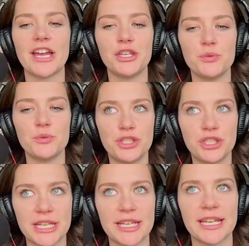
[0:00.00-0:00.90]
that you
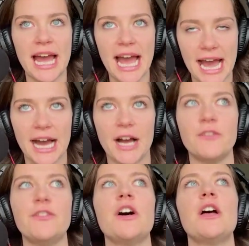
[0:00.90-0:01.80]
did
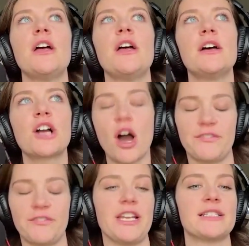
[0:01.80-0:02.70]
have
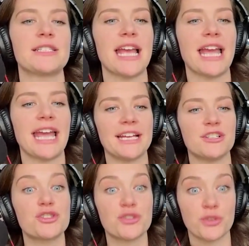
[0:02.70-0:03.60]
confidence
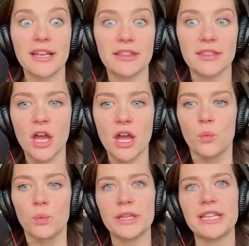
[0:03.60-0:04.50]
and strength
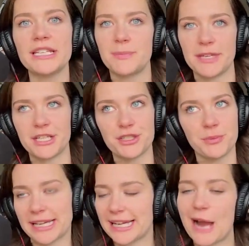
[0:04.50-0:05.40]
really speaks to
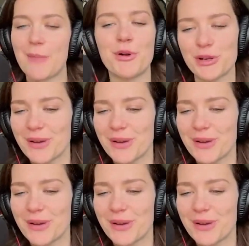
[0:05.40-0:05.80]
being a Capricorn